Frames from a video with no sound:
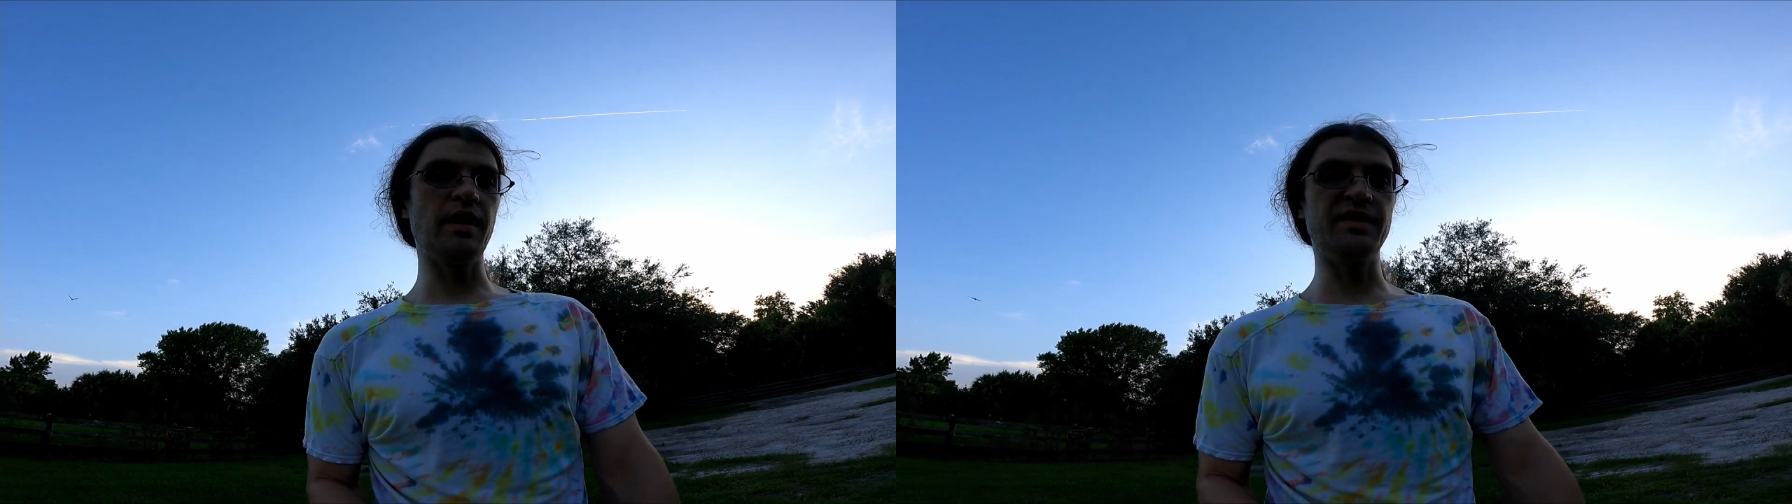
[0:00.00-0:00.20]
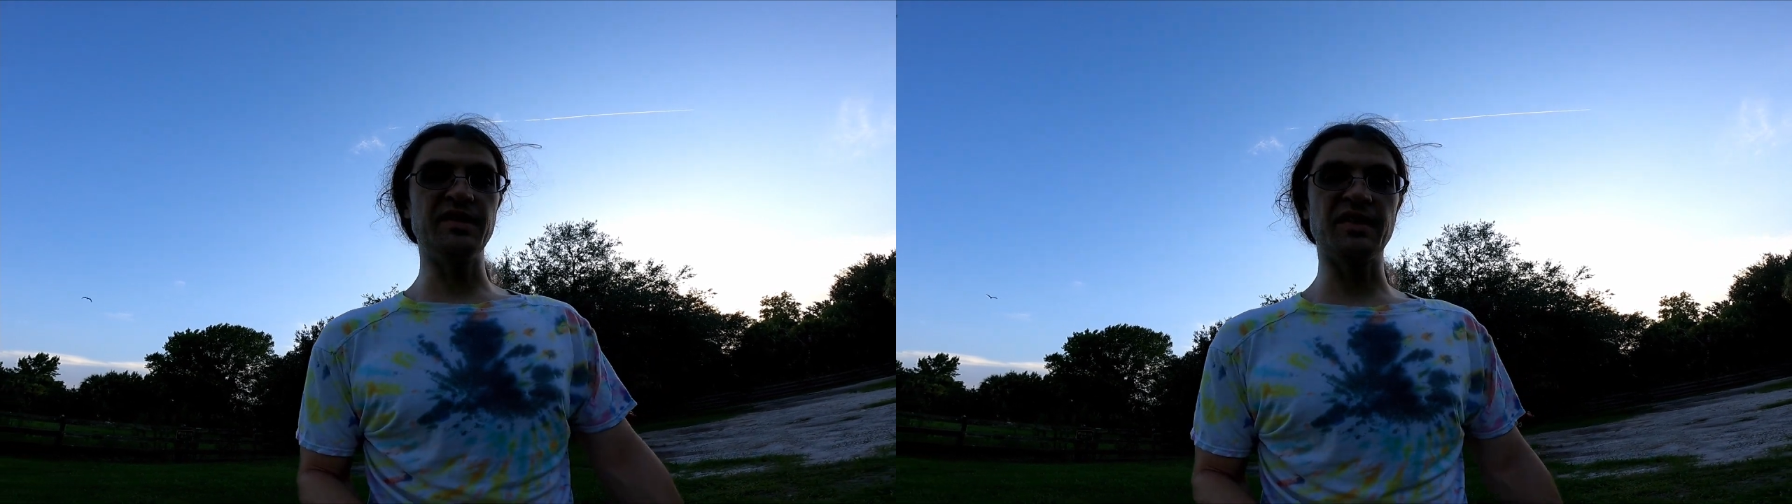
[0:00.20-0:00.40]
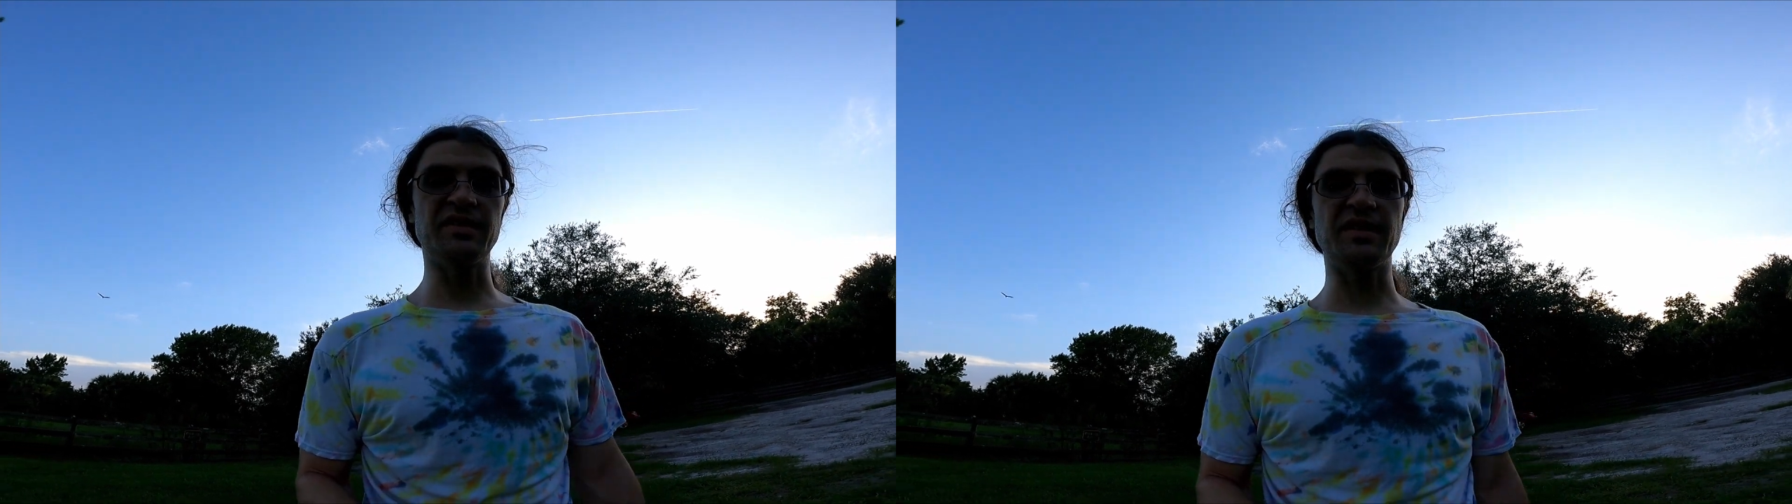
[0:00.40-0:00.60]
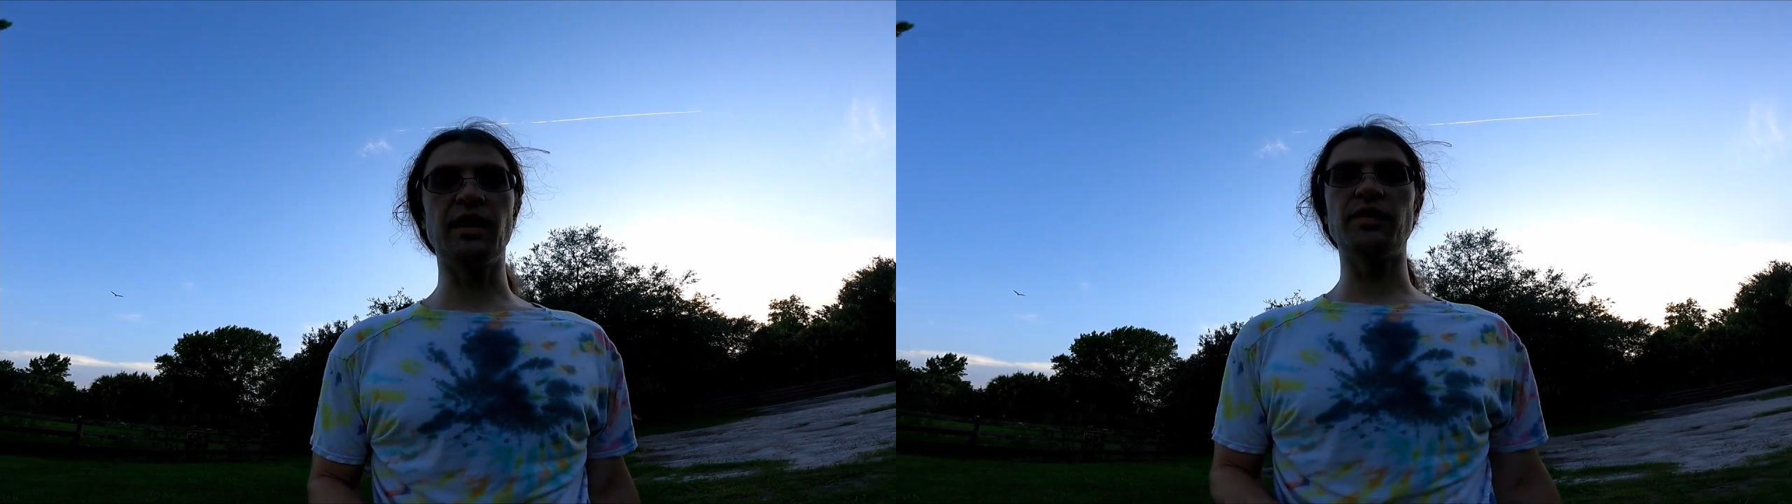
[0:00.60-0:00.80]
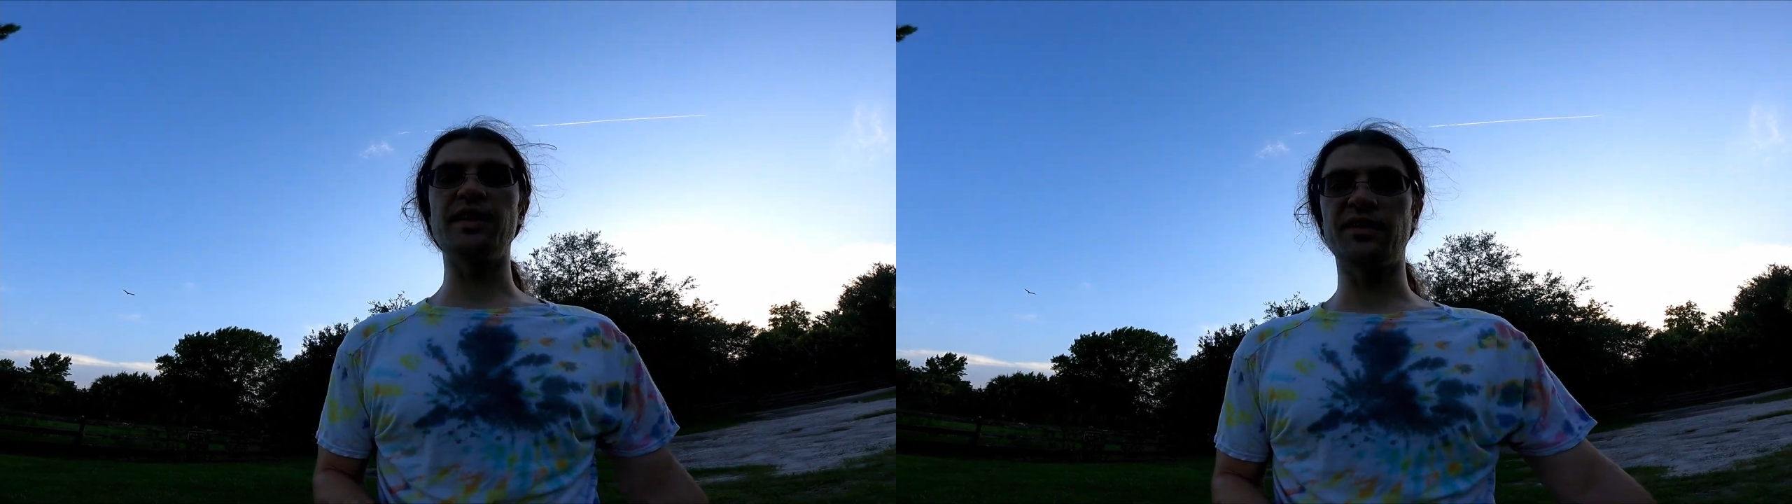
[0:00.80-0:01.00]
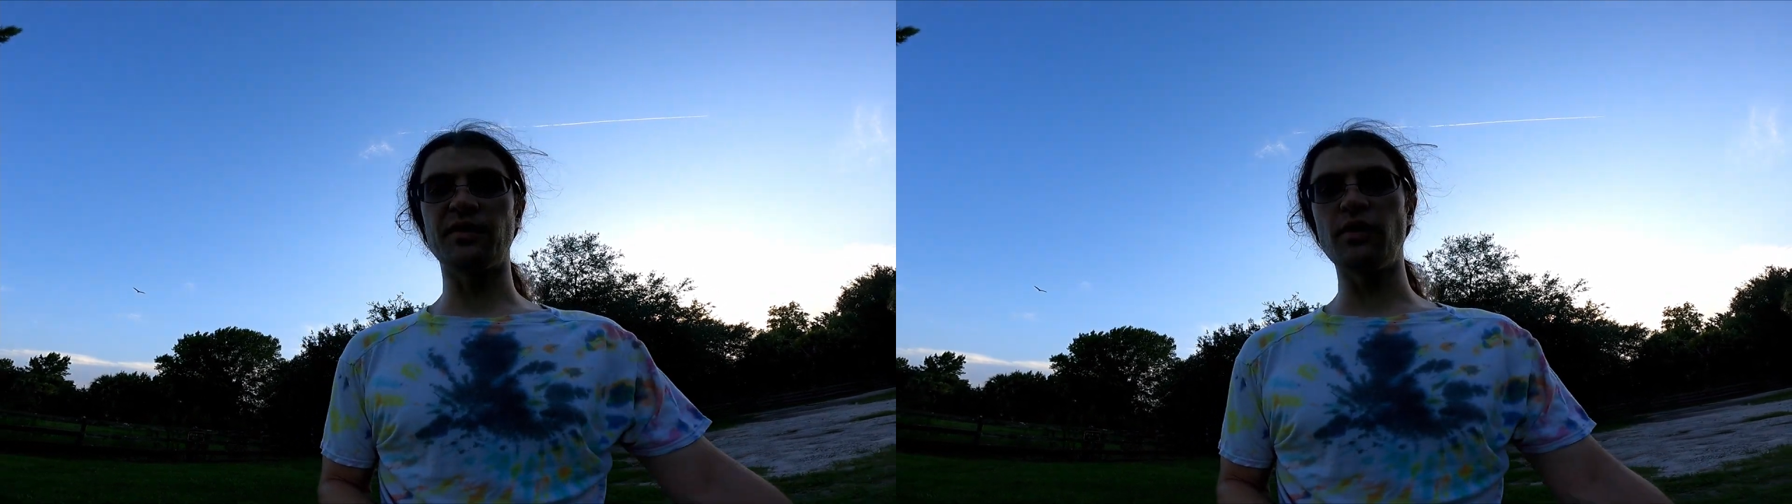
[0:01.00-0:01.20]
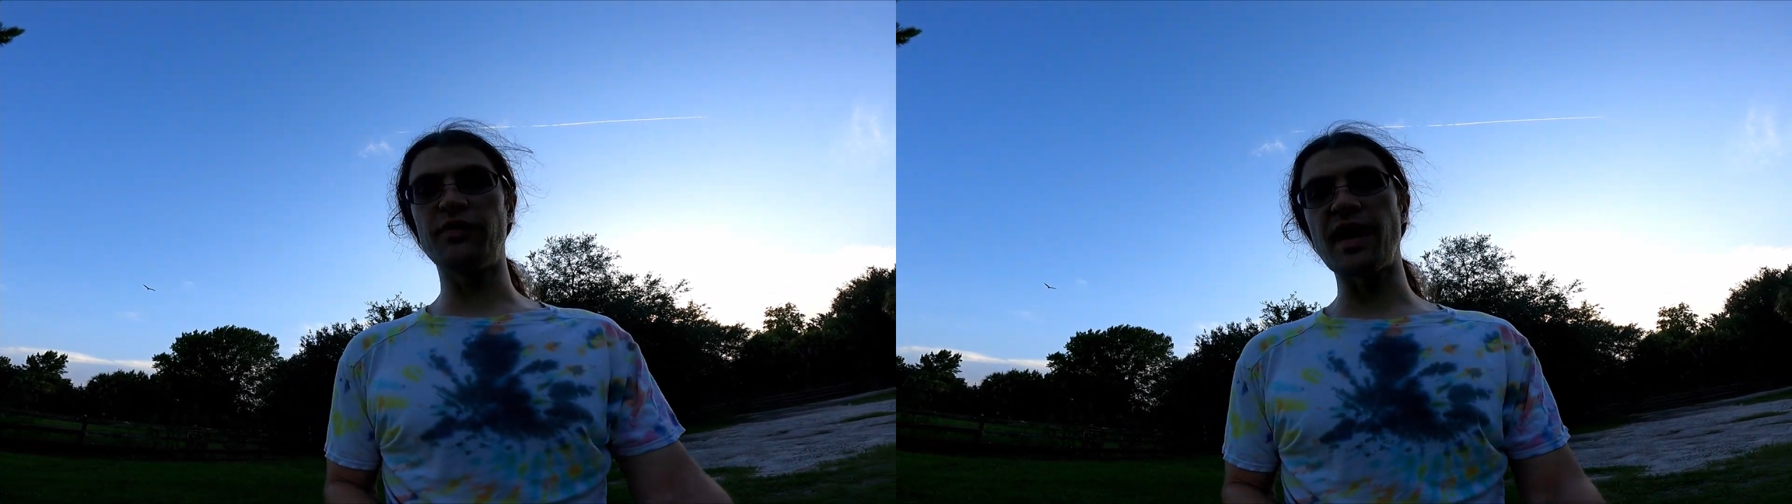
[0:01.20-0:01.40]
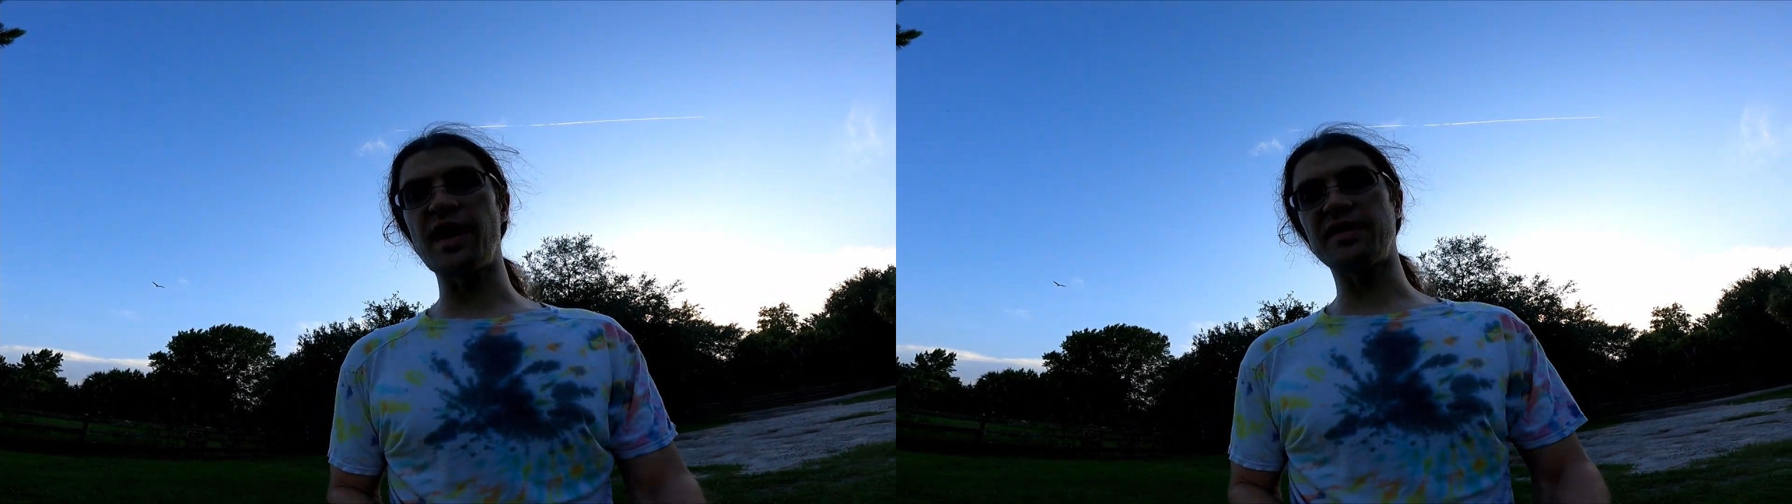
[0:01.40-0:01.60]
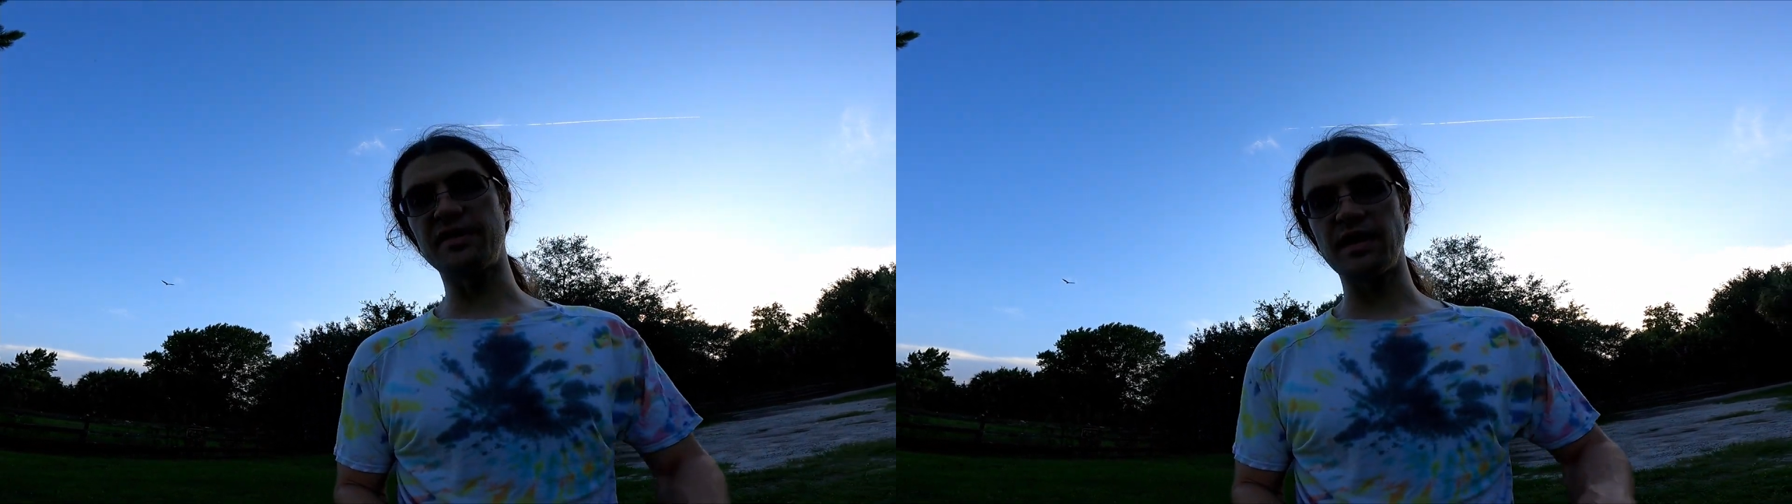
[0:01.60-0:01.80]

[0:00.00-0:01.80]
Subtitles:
it just accelerates so fast